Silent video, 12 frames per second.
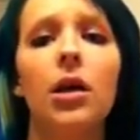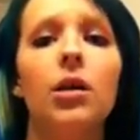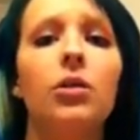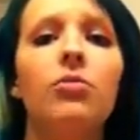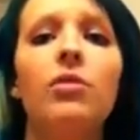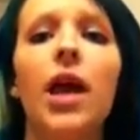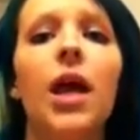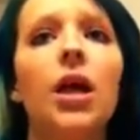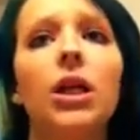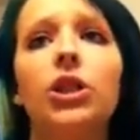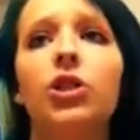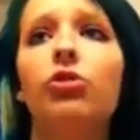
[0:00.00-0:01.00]
you
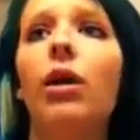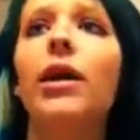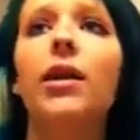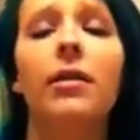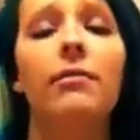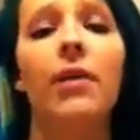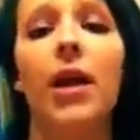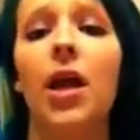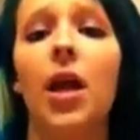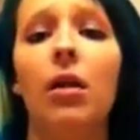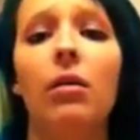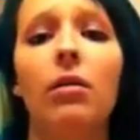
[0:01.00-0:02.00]
can't straighten the fake
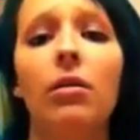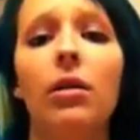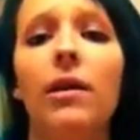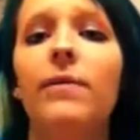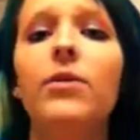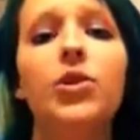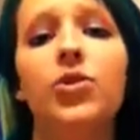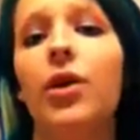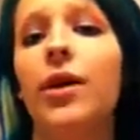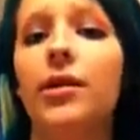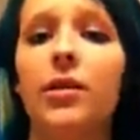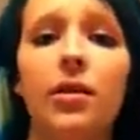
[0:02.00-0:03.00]
hair. If you
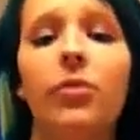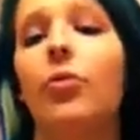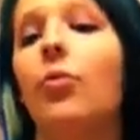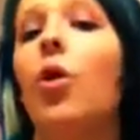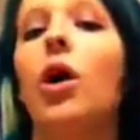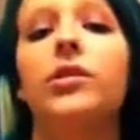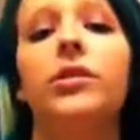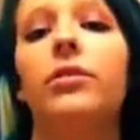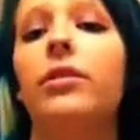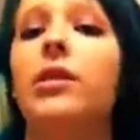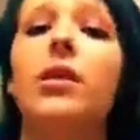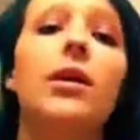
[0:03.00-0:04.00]
straighten it or wash it or
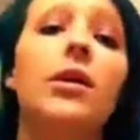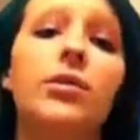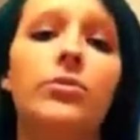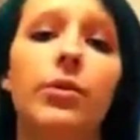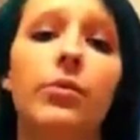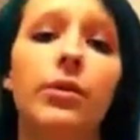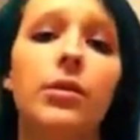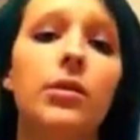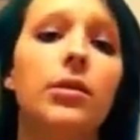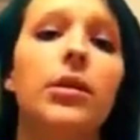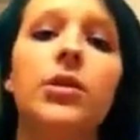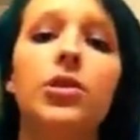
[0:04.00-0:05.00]
anything, it's ruined.
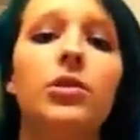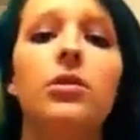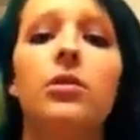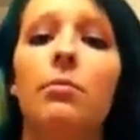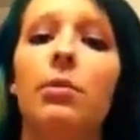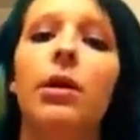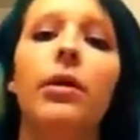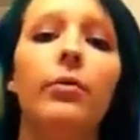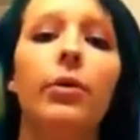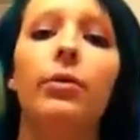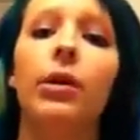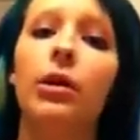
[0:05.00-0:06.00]
It's just completely
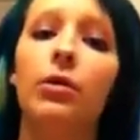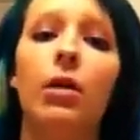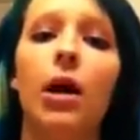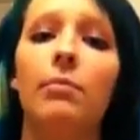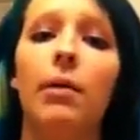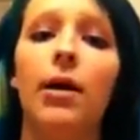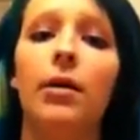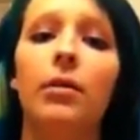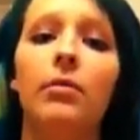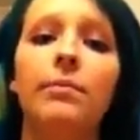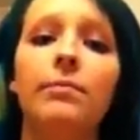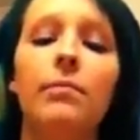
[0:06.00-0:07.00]
ruined and you gotta buy
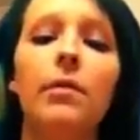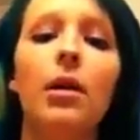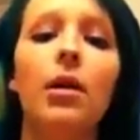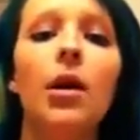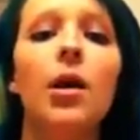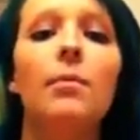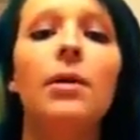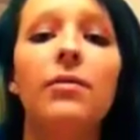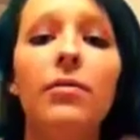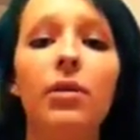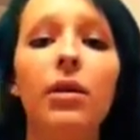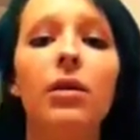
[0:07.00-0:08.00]
new. But if
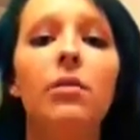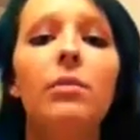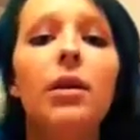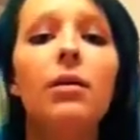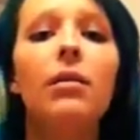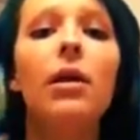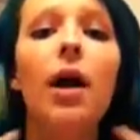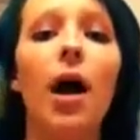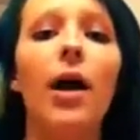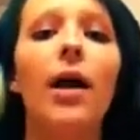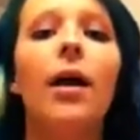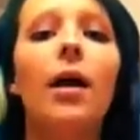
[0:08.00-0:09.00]
you get human hair like
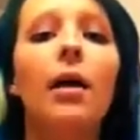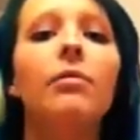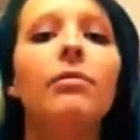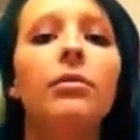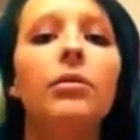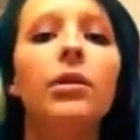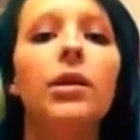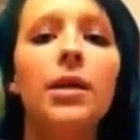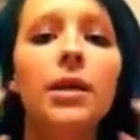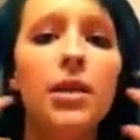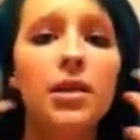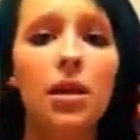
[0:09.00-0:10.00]
I have,
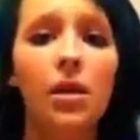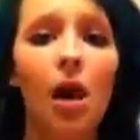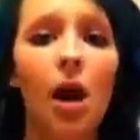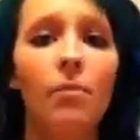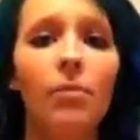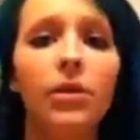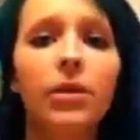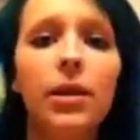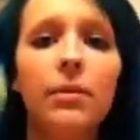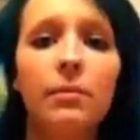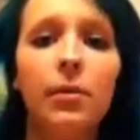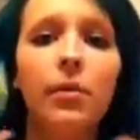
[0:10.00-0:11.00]
it's a lot more
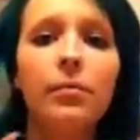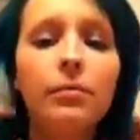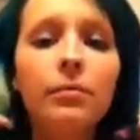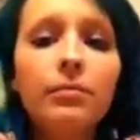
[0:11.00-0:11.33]
simple